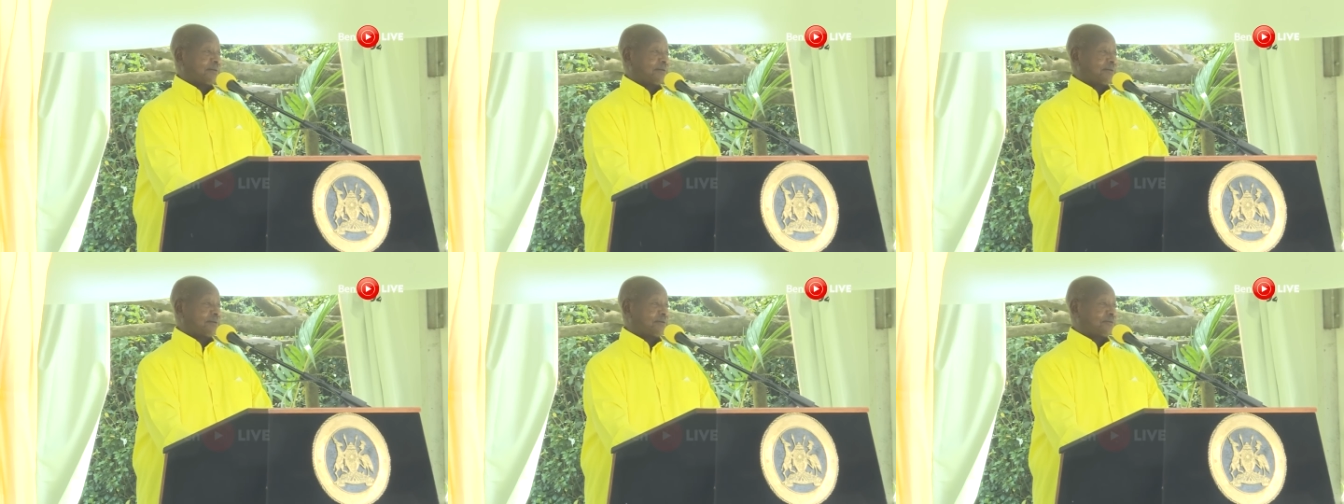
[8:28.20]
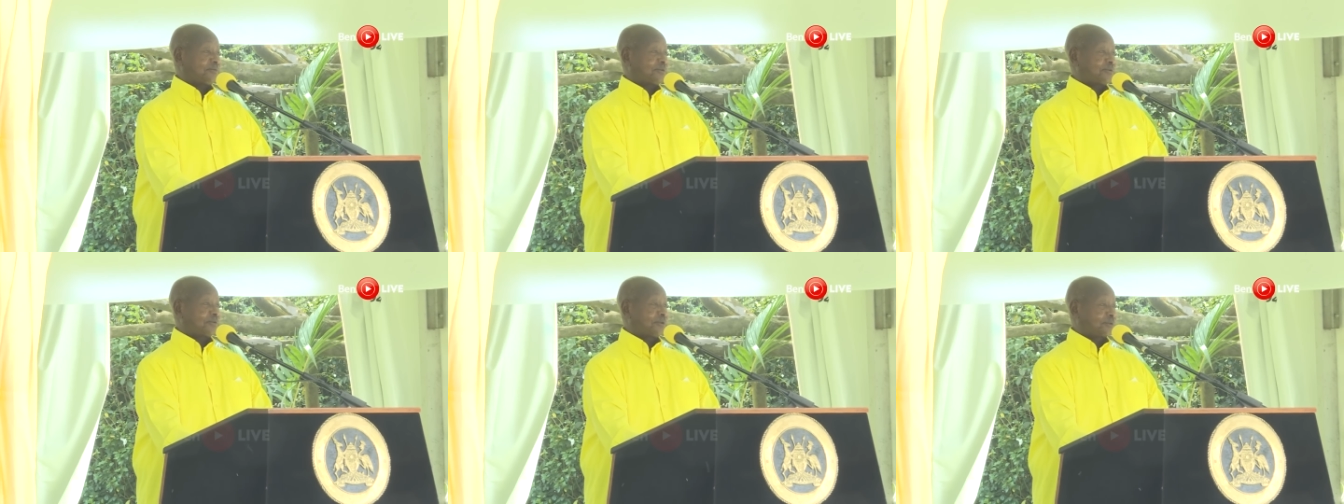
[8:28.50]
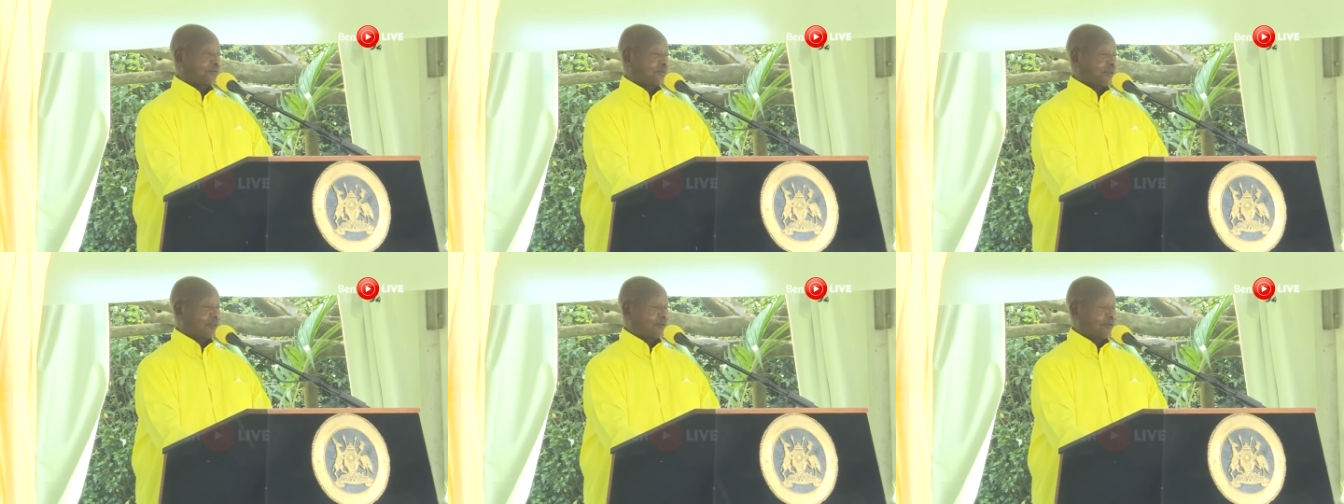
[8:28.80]
If you
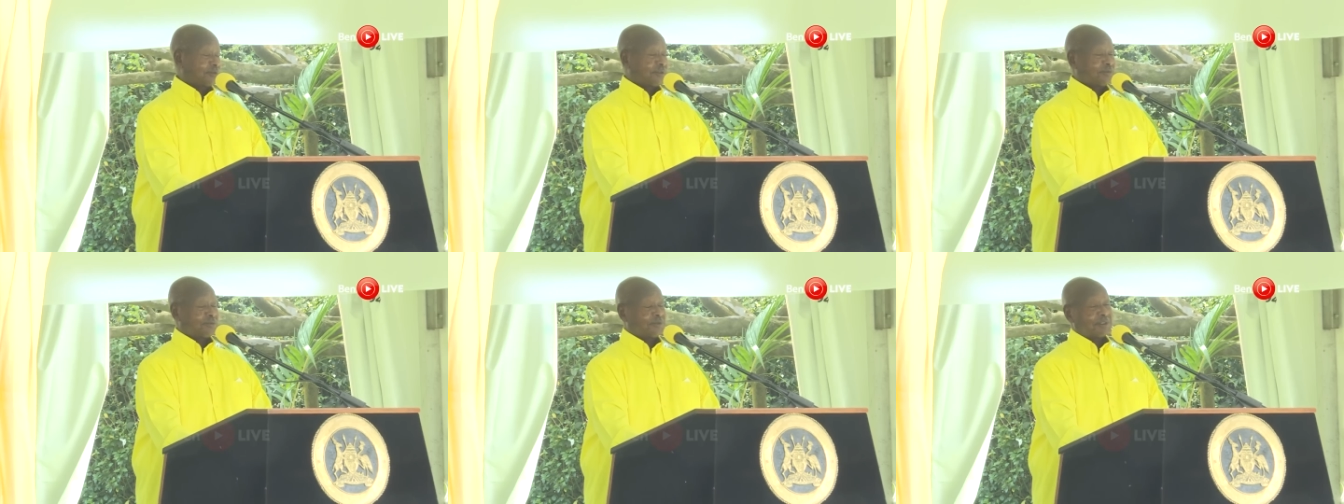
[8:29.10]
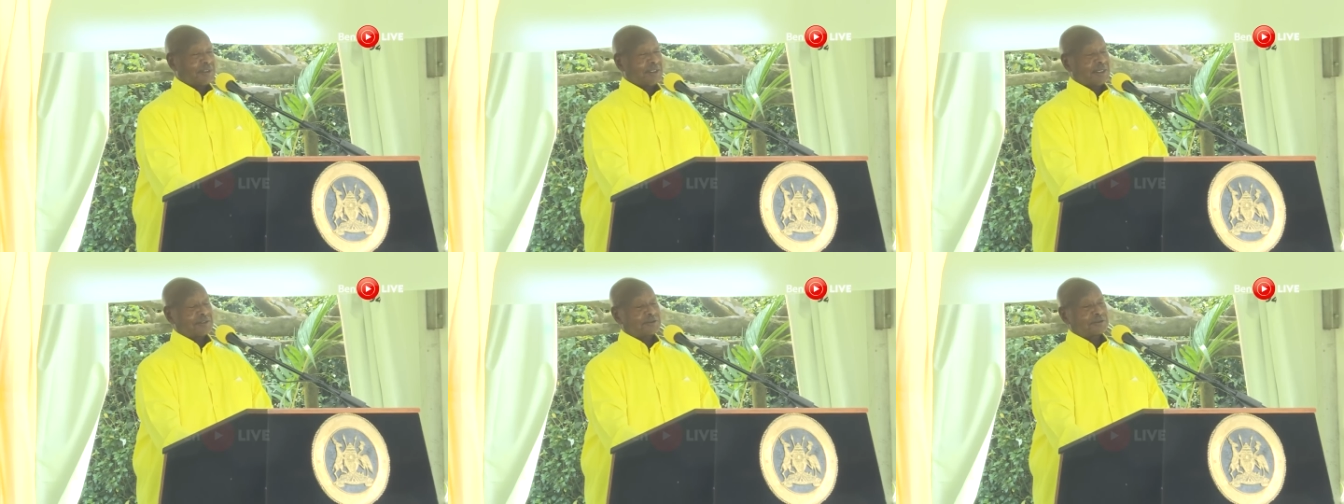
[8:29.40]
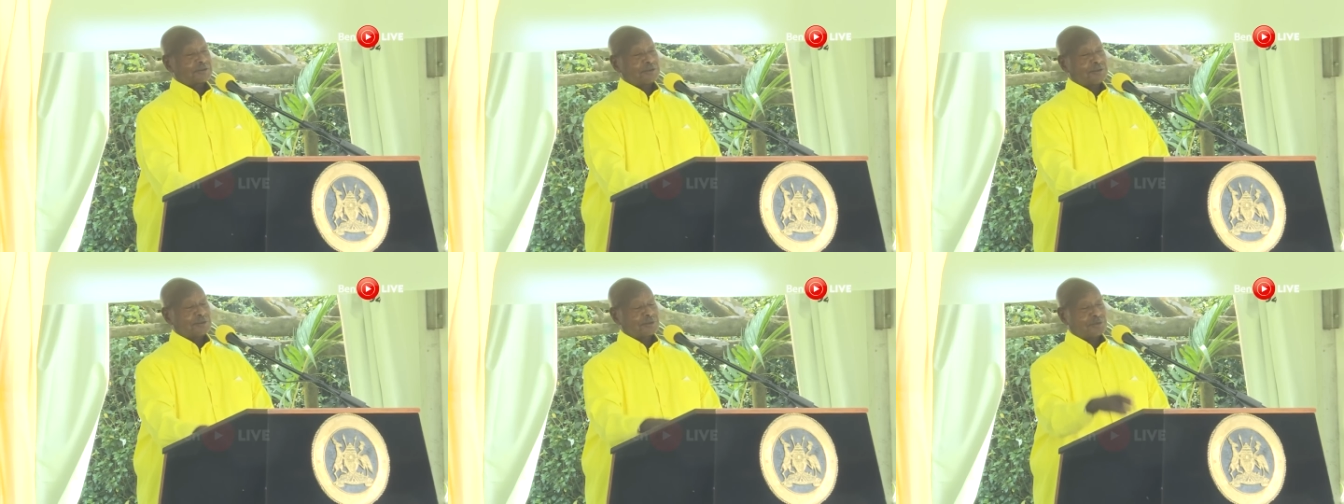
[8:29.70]
don't want to live with
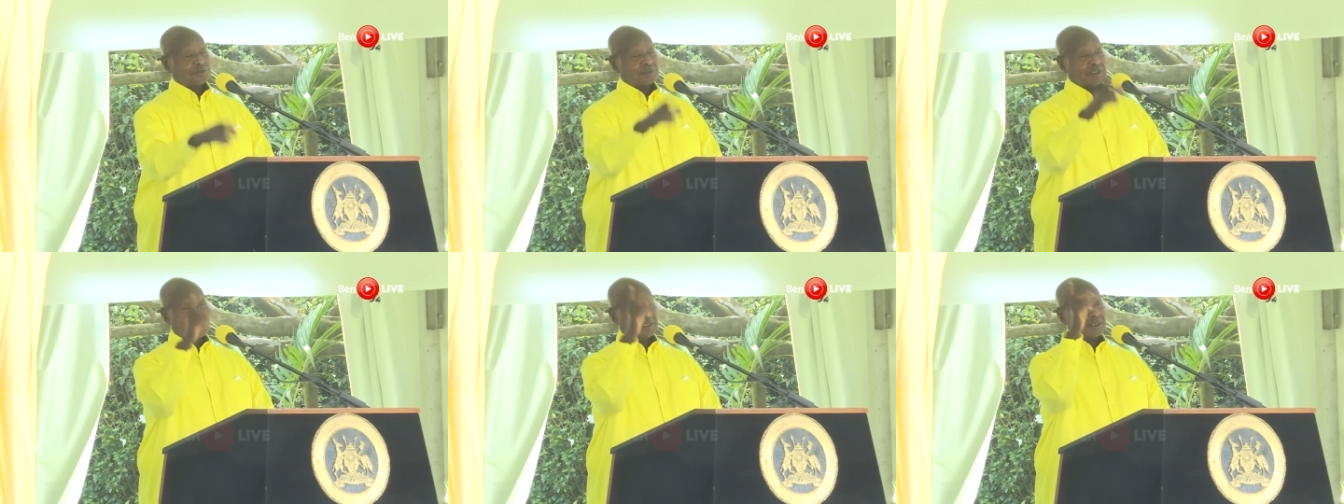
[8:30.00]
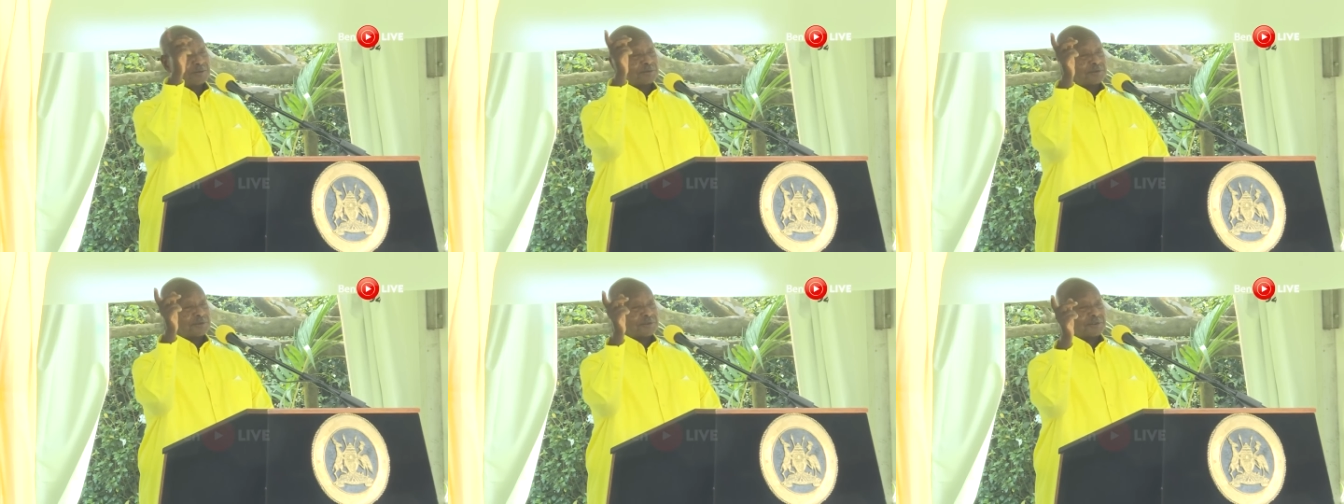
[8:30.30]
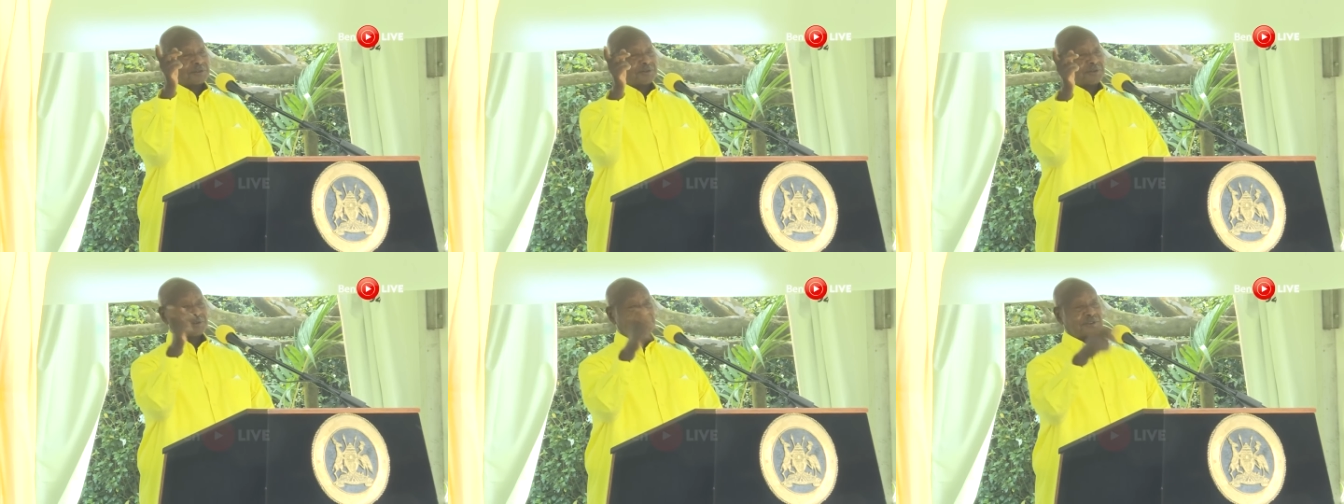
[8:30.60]
us, go to the Arabs.
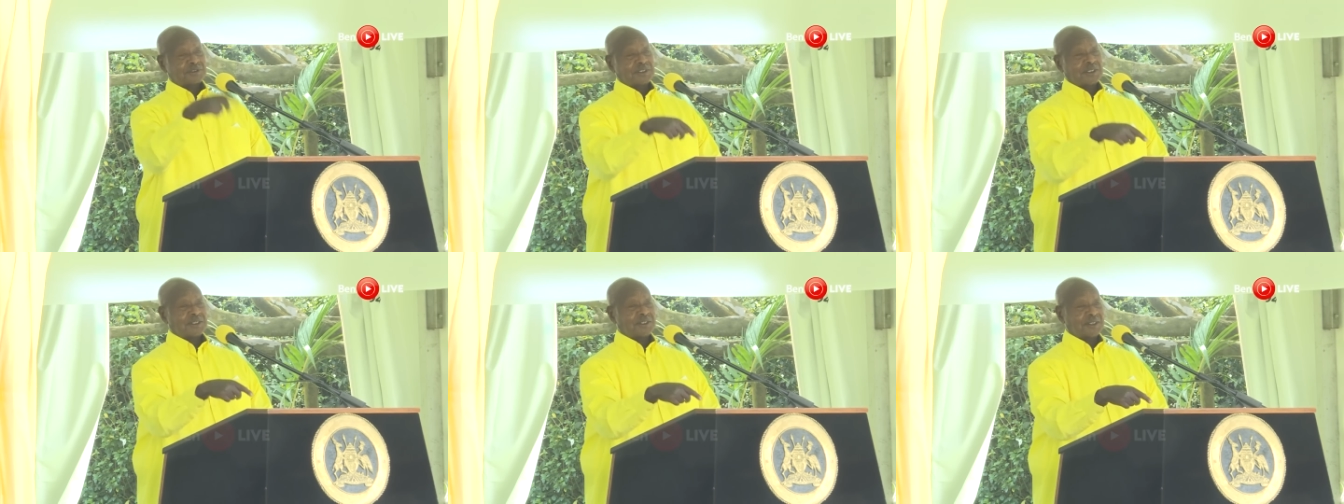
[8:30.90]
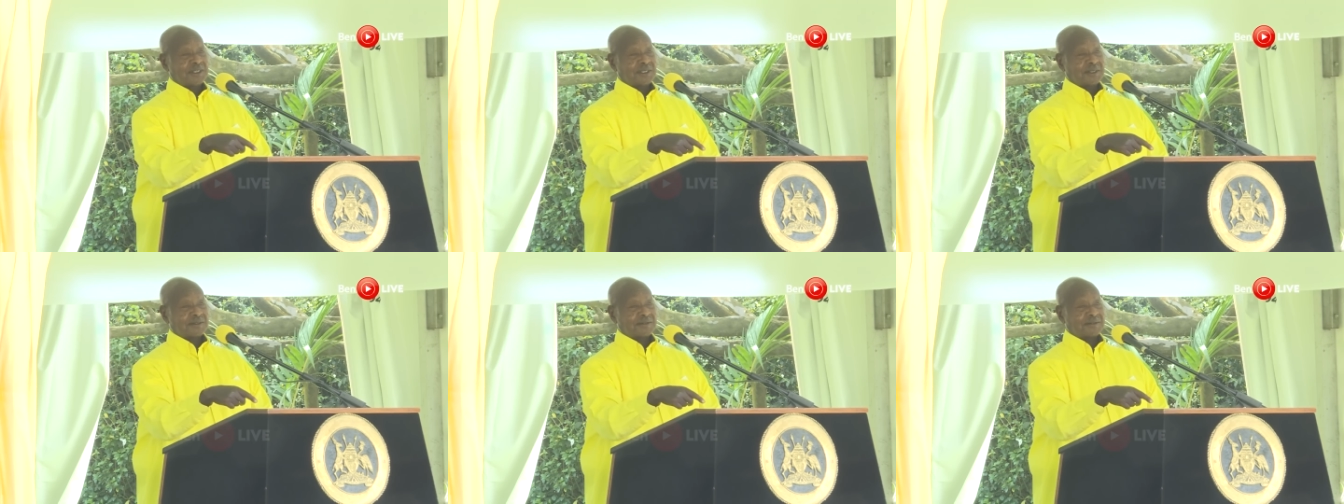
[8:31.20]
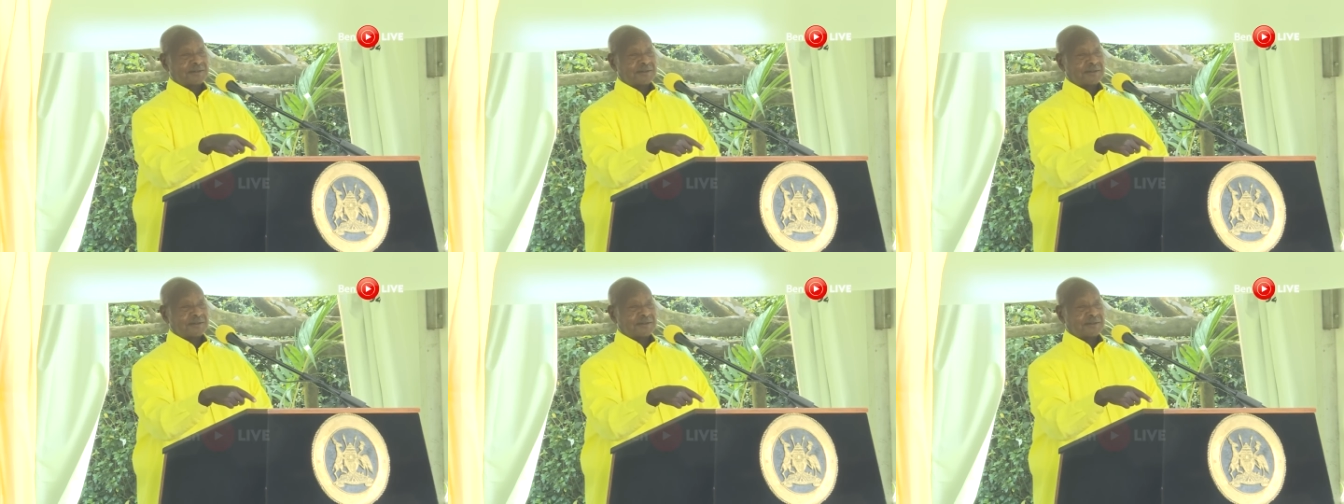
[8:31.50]
Don't stay here.